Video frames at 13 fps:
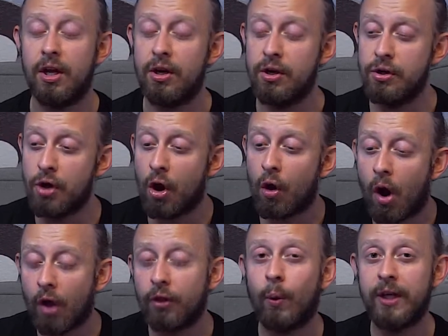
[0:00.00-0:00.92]
no
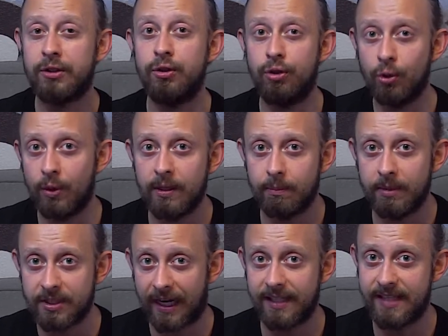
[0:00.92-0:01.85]
other way to do it
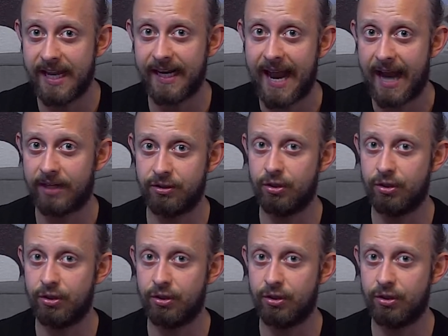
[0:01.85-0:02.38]
besides taking action.